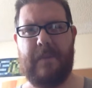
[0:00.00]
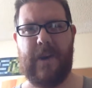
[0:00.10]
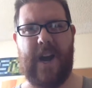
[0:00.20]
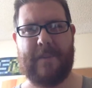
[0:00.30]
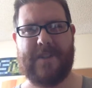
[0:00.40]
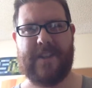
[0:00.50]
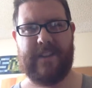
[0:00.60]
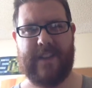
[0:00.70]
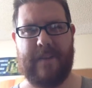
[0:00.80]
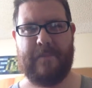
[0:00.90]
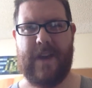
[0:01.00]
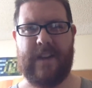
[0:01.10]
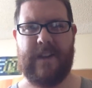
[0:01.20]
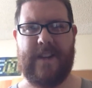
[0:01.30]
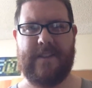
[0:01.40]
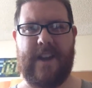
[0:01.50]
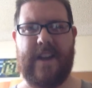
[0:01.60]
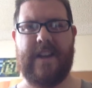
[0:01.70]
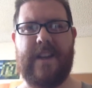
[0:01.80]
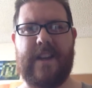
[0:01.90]
Perhaps it'll get better as
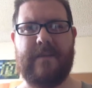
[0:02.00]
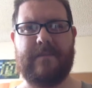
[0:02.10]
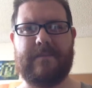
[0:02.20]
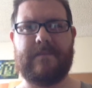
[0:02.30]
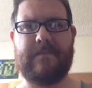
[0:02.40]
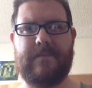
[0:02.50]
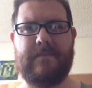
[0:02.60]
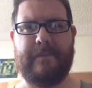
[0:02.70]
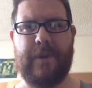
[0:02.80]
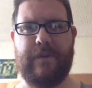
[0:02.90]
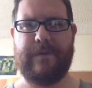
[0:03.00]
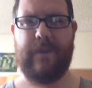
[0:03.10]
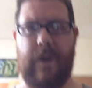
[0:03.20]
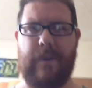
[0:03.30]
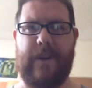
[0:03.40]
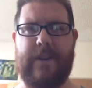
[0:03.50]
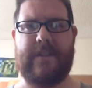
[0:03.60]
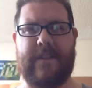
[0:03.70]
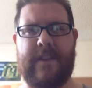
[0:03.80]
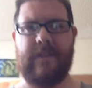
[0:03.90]
I move forward.
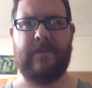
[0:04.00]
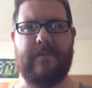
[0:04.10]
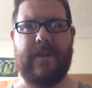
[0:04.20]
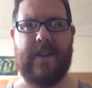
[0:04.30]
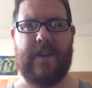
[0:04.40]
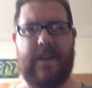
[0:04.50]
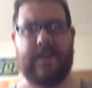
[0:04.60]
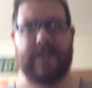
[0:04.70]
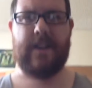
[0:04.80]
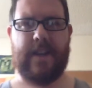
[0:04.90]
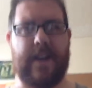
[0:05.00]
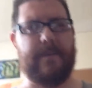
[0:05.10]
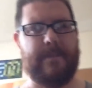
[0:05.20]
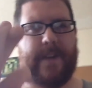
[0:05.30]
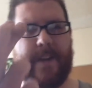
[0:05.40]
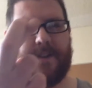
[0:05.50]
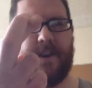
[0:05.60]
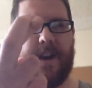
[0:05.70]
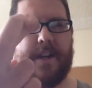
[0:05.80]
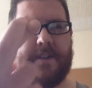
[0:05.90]
So yeah, fingers
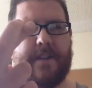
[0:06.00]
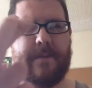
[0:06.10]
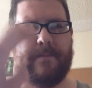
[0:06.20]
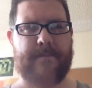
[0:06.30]
crossed.